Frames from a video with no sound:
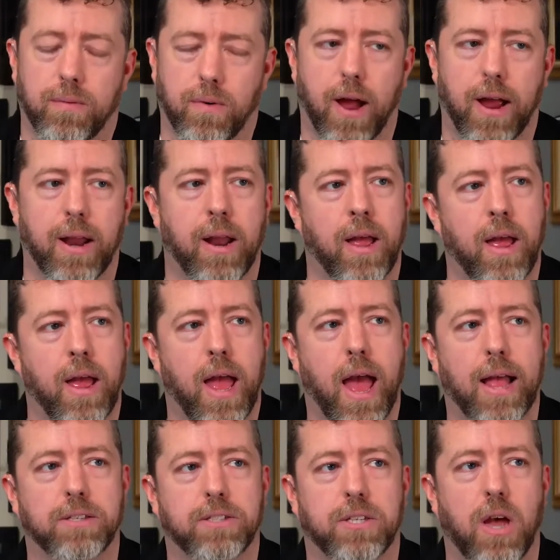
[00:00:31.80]
Right?
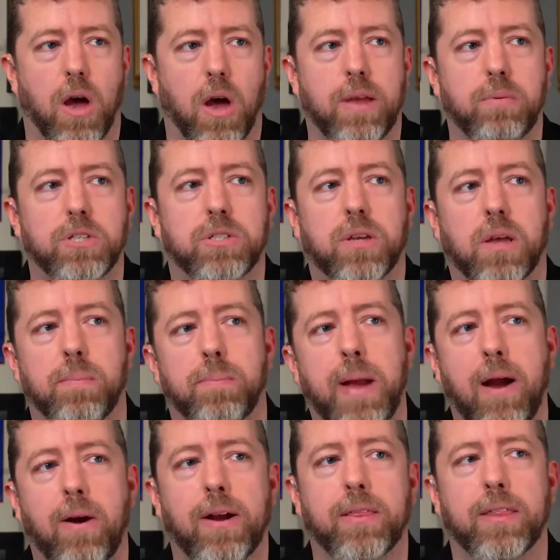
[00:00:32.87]
And so he was
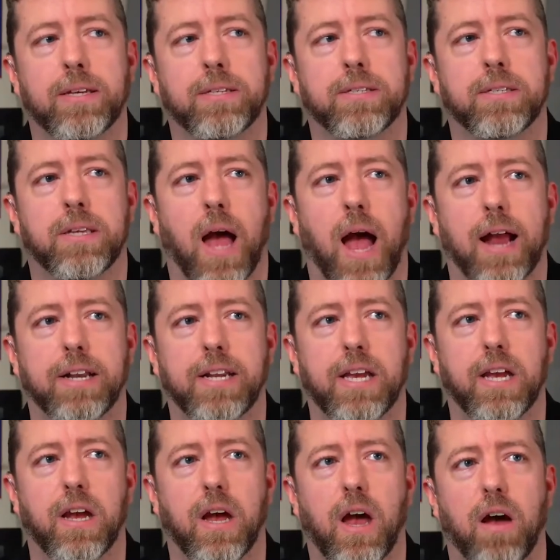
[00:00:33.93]
comparing this
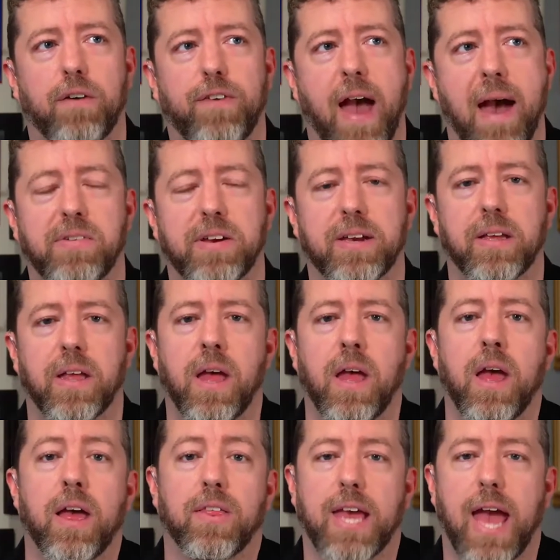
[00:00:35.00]
idea of having
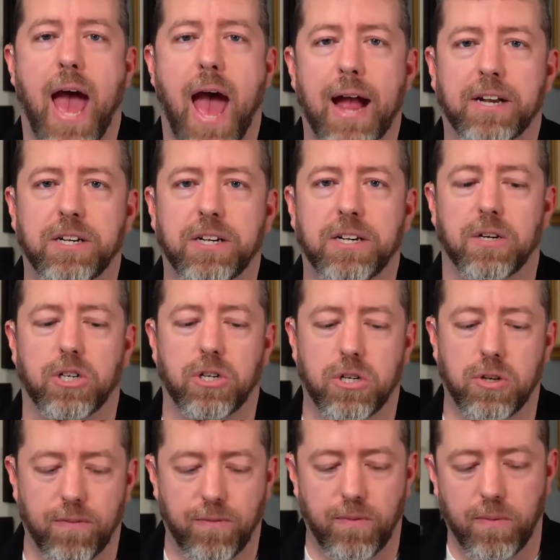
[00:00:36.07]
the actor
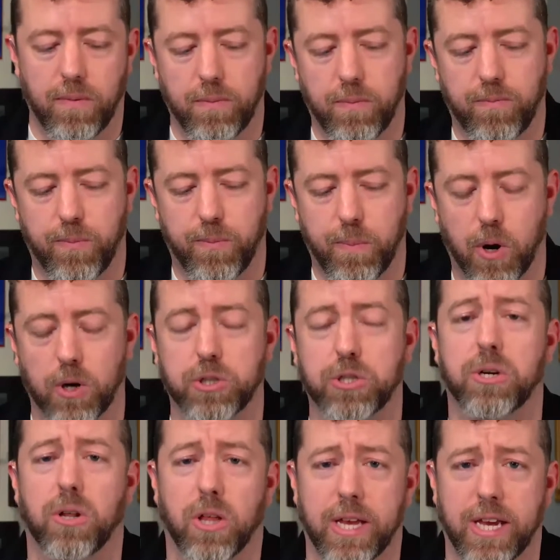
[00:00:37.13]

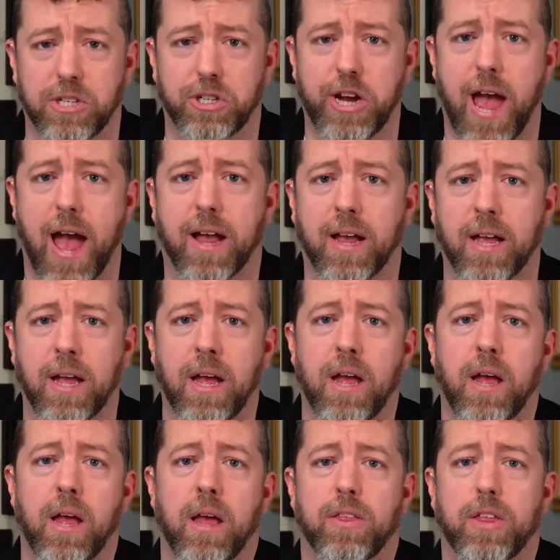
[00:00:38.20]
personally check
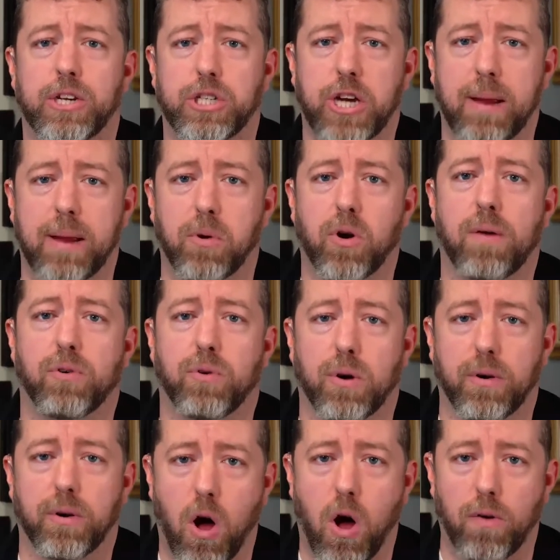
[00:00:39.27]
the chamber of a
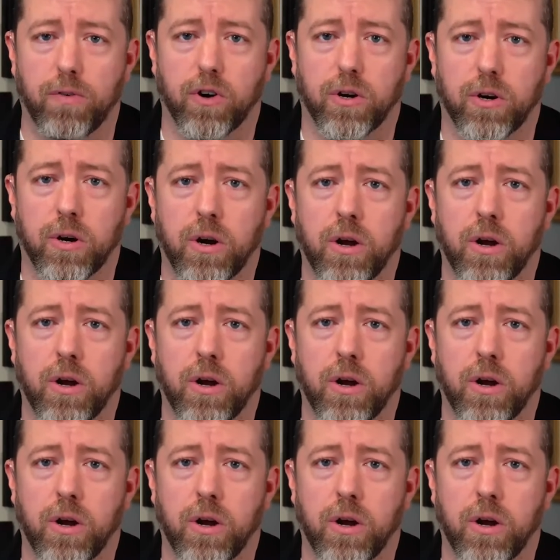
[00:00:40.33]
revolver